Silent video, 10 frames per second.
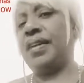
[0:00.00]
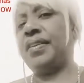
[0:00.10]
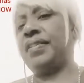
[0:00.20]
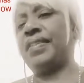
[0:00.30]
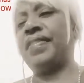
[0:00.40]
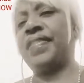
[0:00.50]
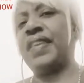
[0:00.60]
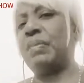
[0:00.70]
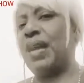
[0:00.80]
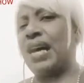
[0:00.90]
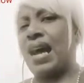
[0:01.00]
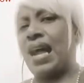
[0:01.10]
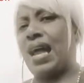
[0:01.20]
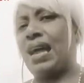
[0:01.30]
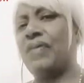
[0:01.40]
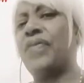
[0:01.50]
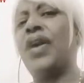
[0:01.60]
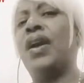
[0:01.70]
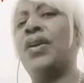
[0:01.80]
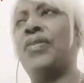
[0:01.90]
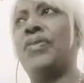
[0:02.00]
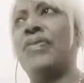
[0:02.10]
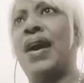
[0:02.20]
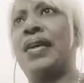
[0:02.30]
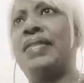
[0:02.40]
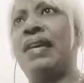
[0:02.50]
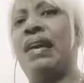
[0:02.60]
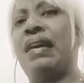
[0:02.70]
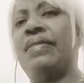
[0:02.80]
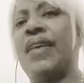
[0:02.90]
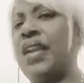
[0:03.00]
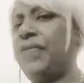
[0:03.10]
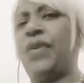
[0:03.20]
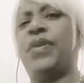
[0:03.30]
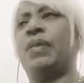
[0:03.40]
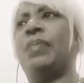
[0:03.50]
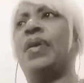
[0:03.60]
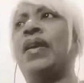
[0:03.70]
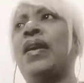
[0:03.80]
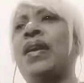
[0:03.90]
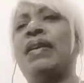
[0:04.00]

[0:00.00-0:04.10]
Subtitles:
and it doesn't seem like I have the right telephone number.